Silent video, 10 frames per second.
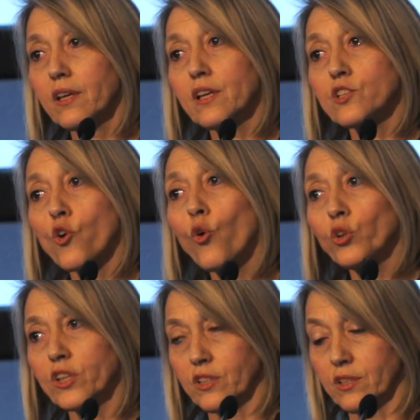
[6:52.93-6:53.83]
is
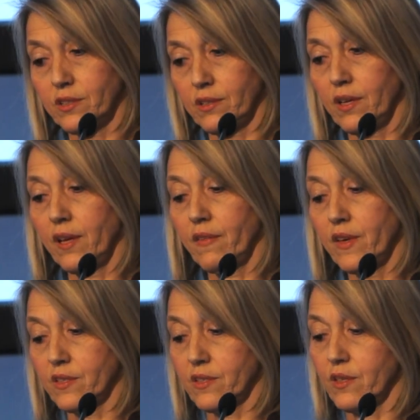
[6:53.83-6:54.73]
audited in
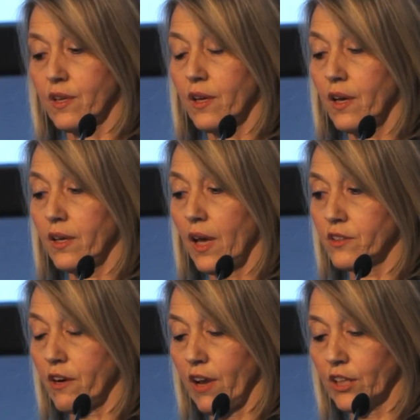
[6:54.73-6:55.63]
this
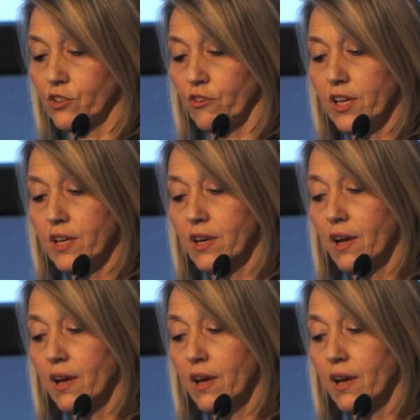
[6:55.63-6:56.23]
directory,